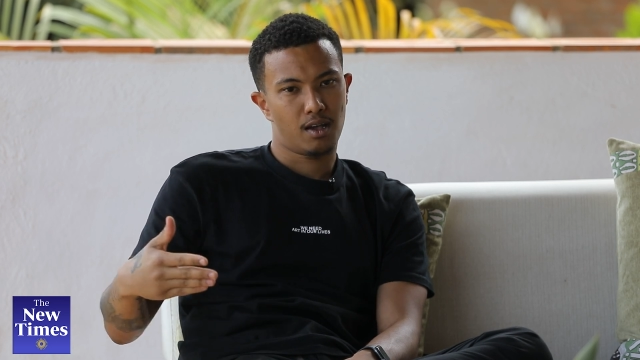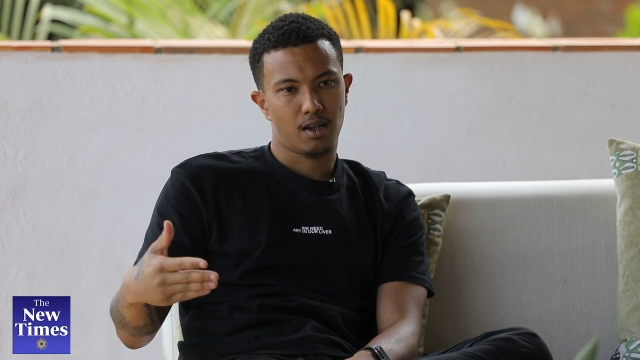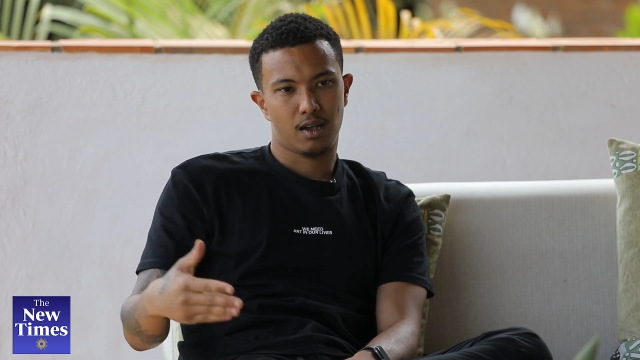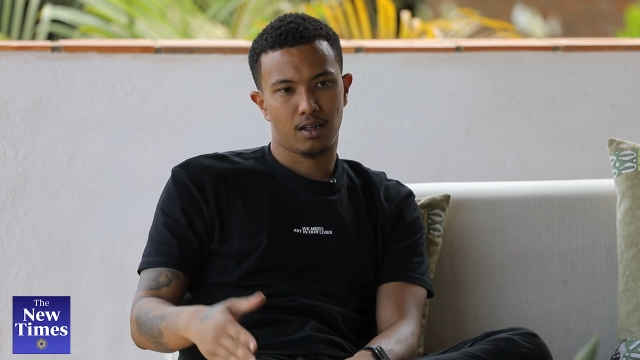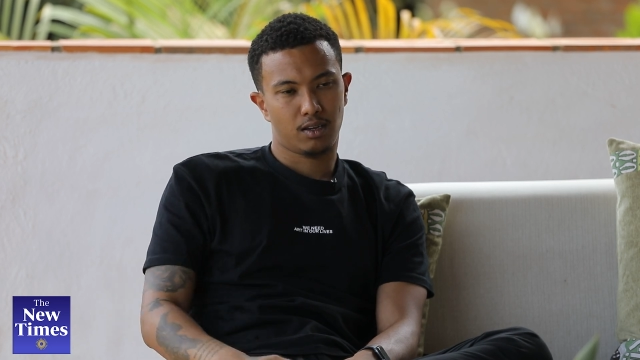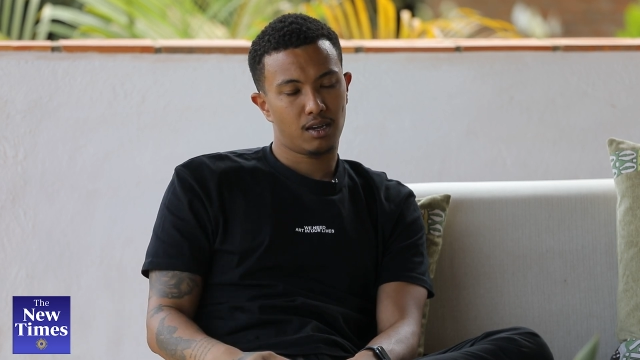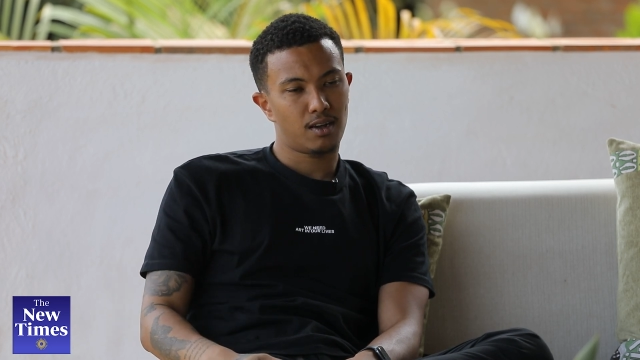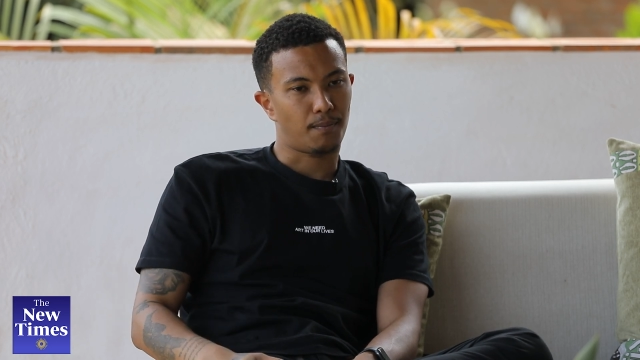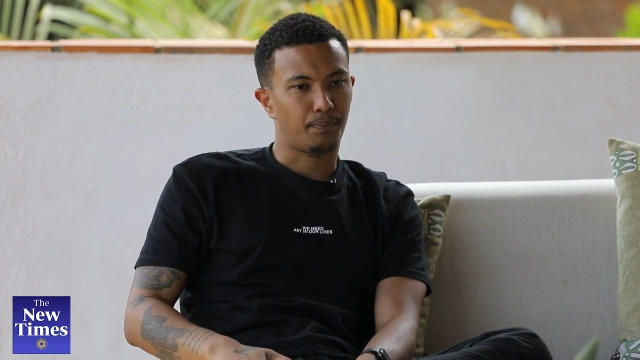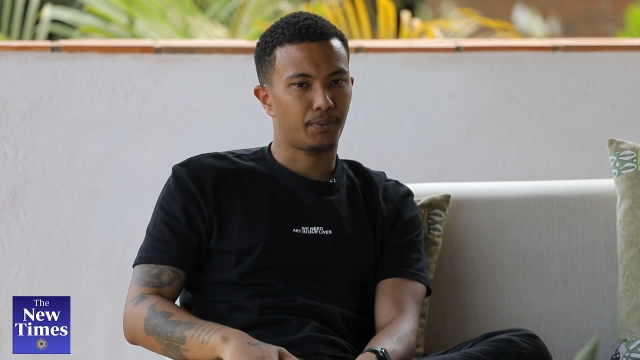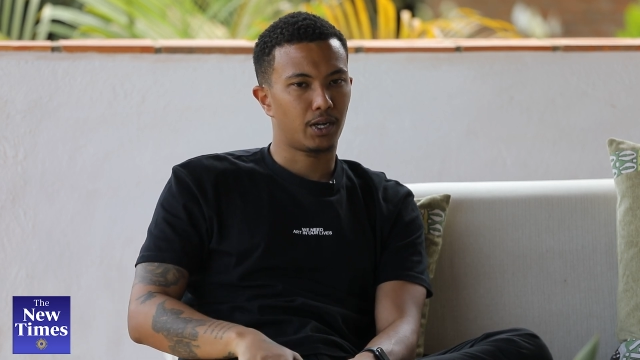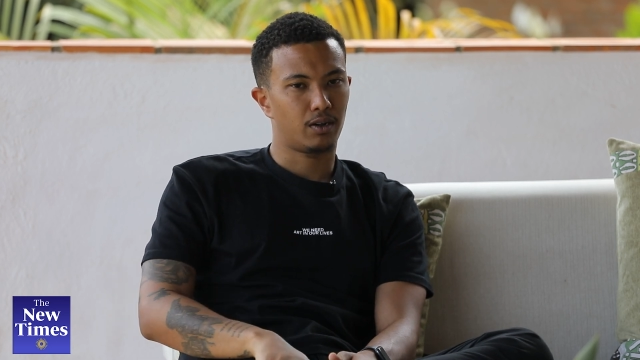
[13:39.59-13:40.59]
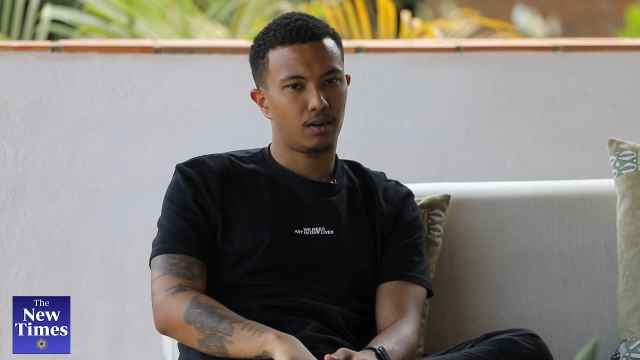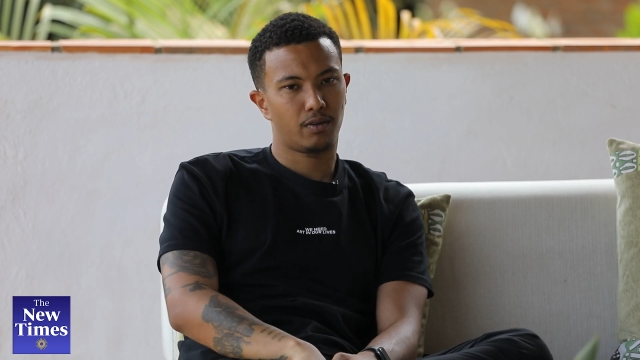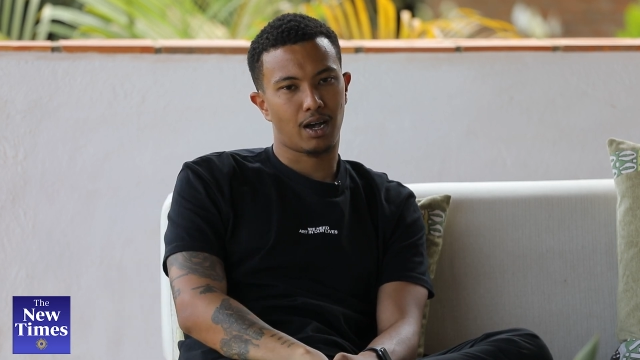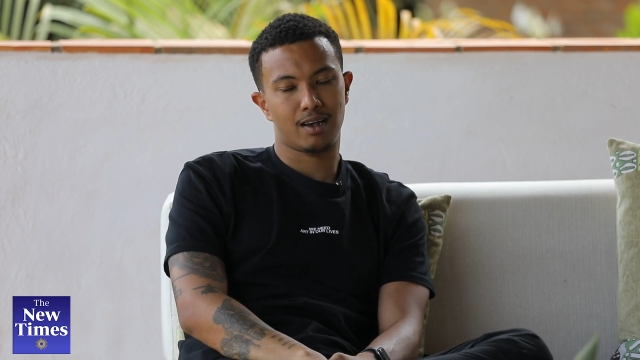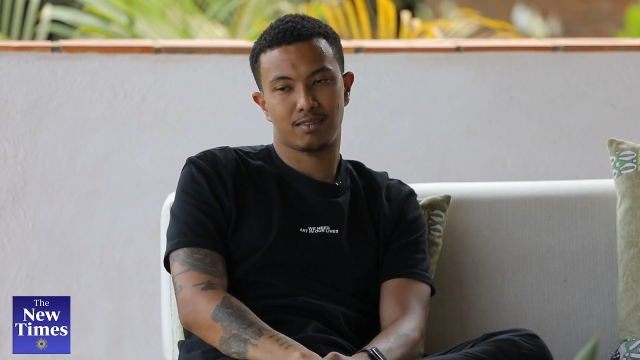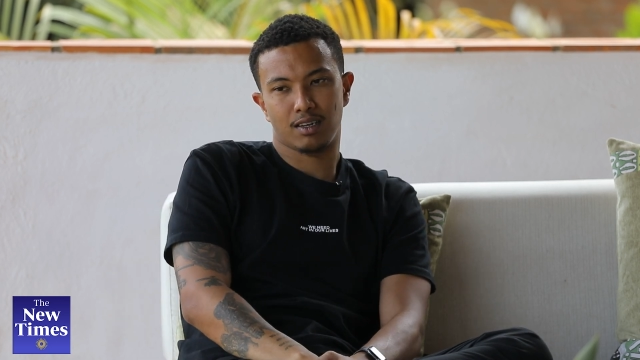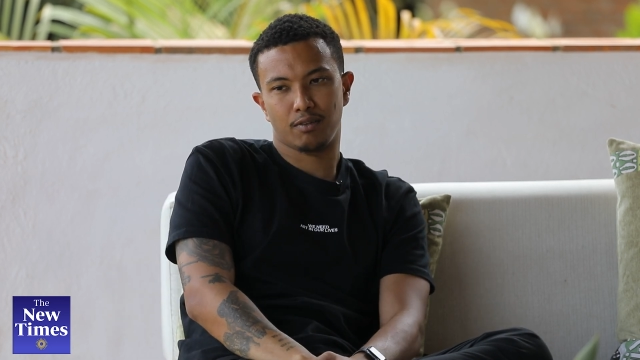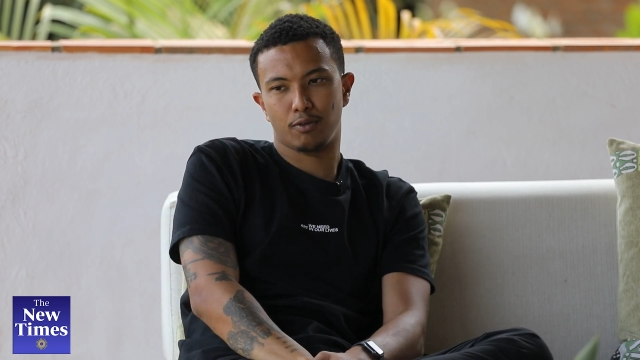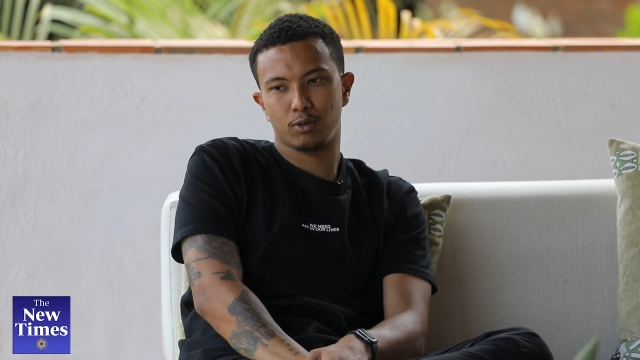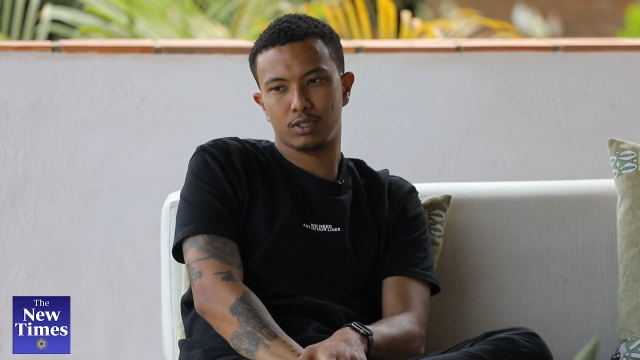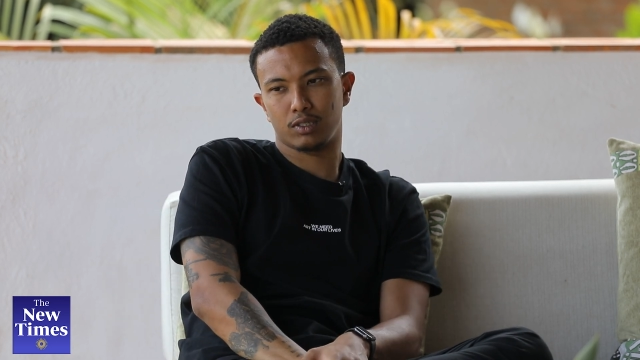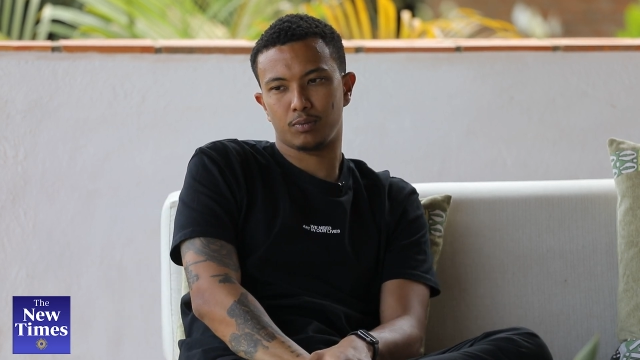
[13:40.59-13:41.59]
And yeah, I stay
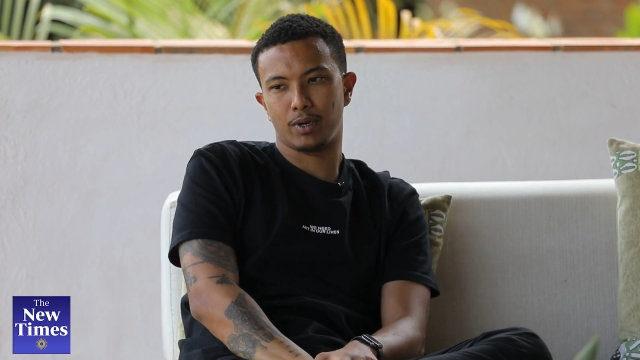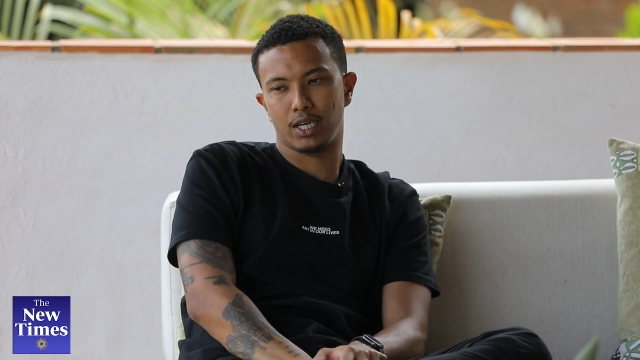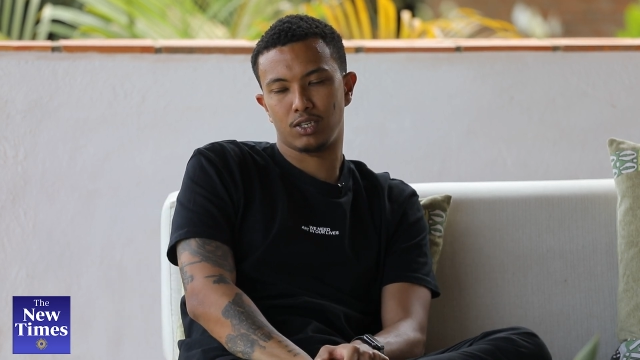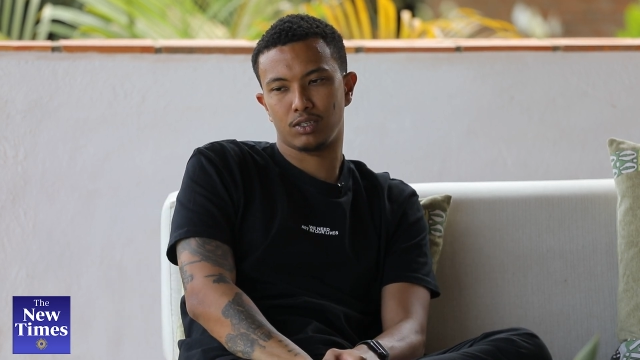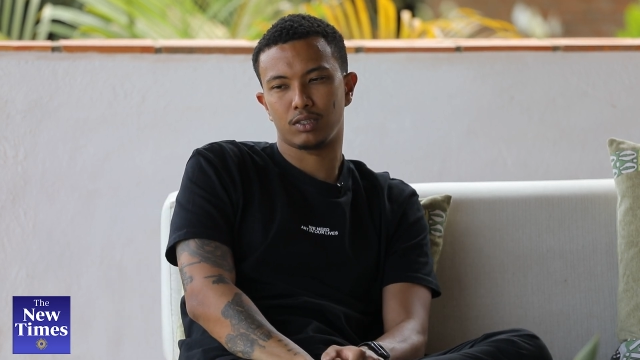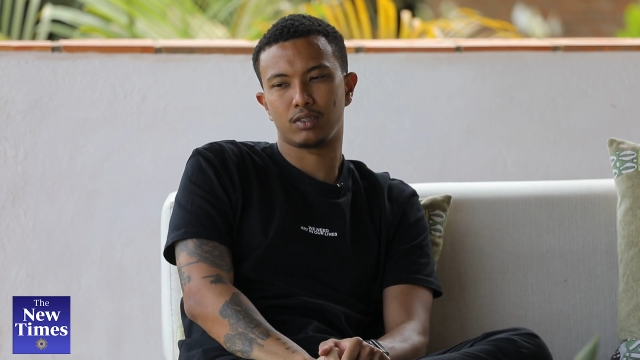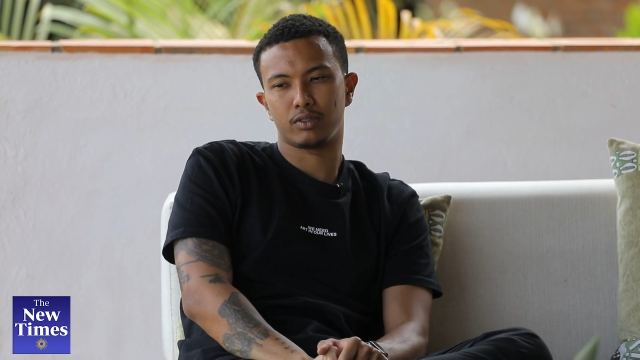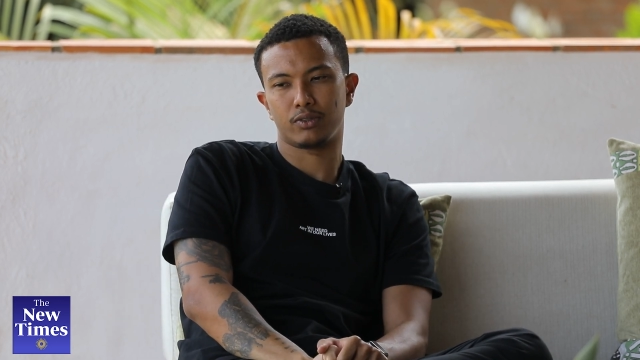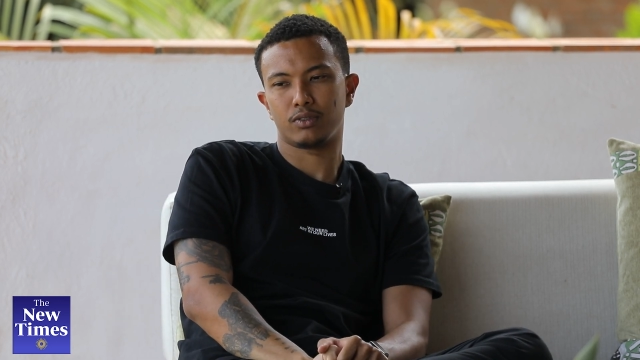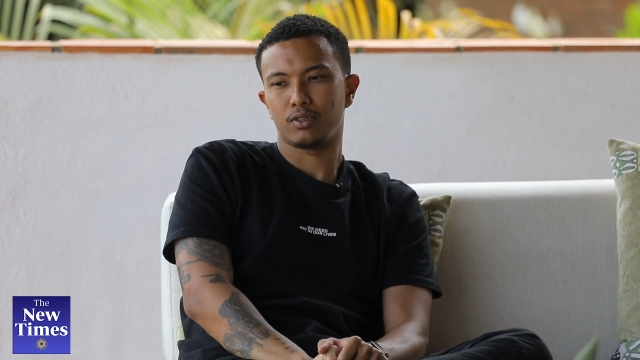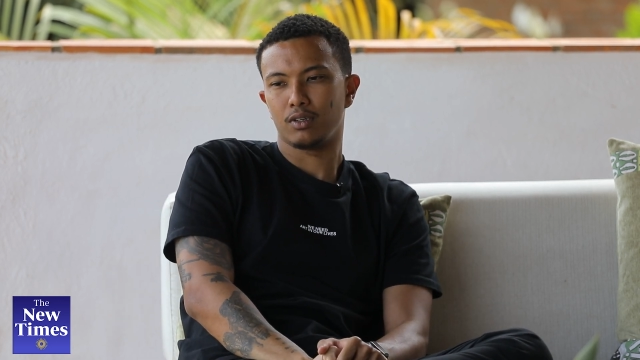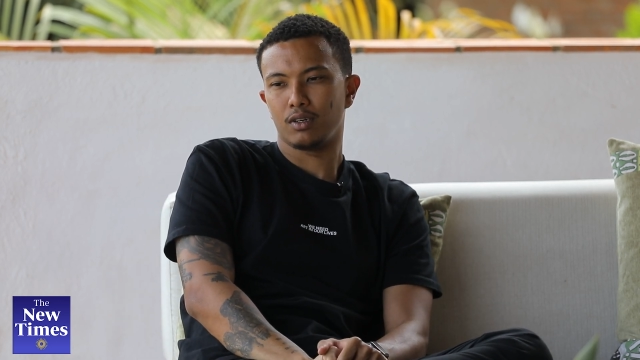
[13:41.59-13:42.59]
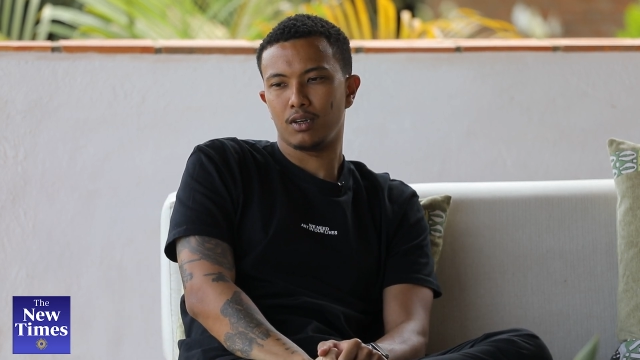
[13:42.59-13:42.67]
focused by just